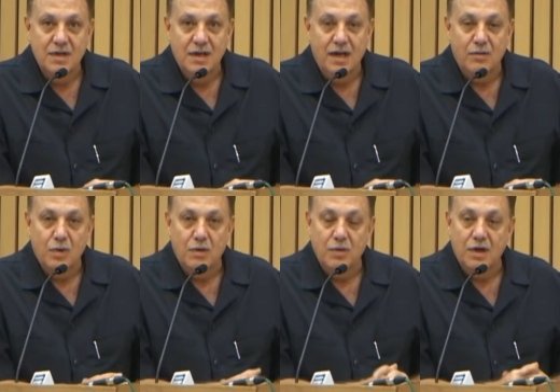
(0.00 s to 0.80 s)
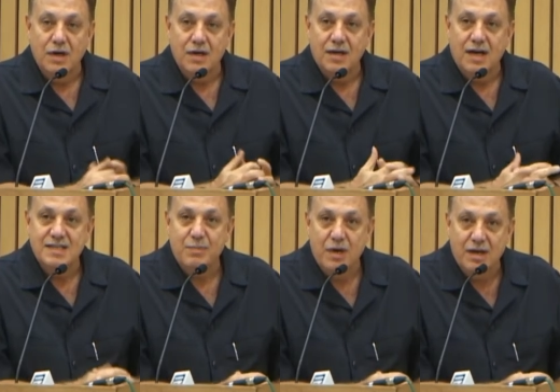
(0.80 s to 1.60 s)
and when we are
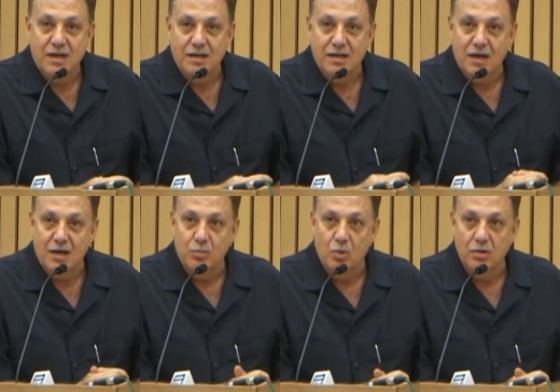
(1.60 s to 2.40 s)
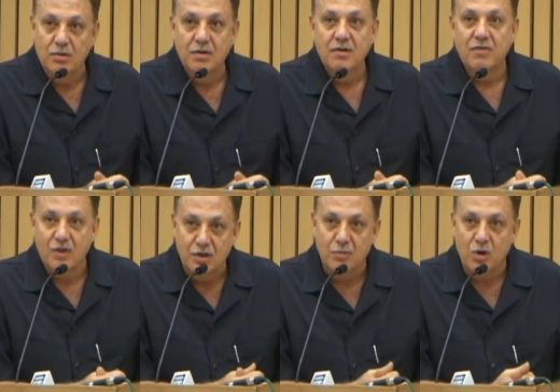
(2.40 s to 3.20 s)
aspiring in the Arab world for a
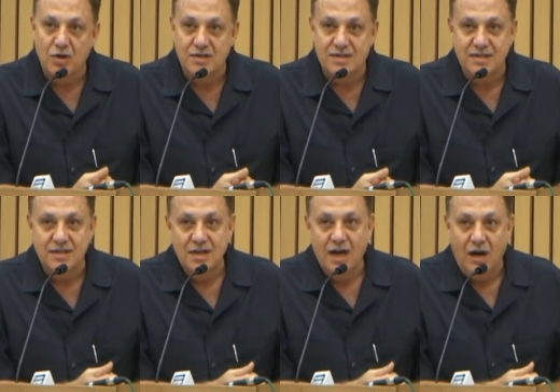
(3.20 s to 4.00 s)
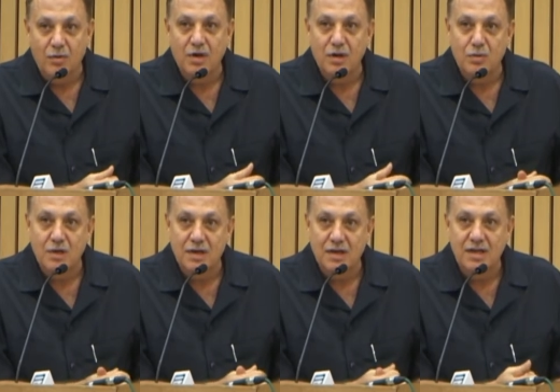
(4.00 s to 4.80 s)
democracy, how can we
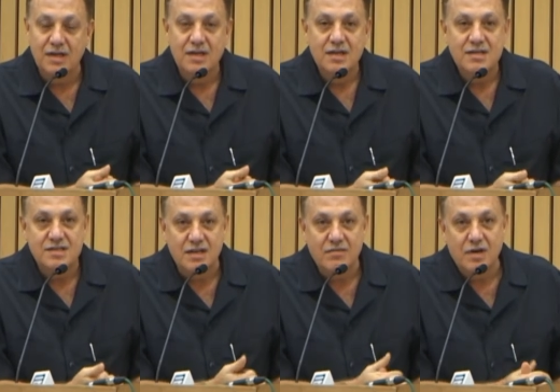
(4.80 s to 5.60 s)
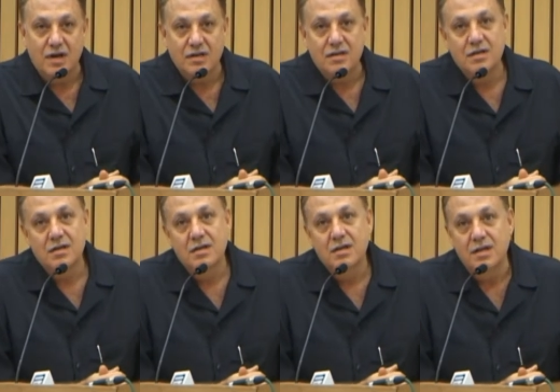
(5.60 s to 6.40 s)
really safeguard
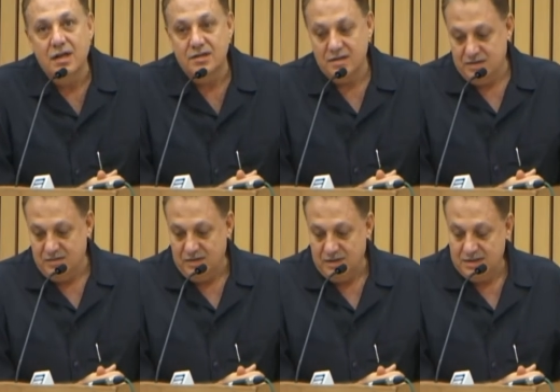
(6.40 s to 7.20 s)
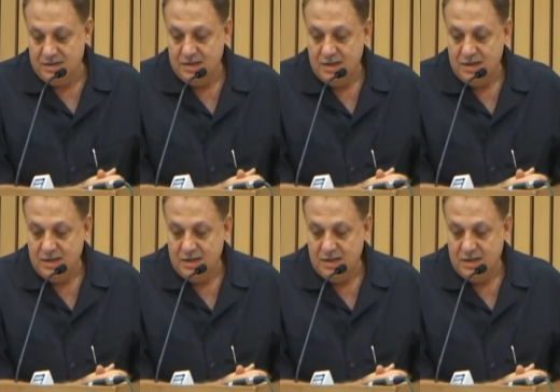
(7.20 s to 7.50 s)
the interests of this?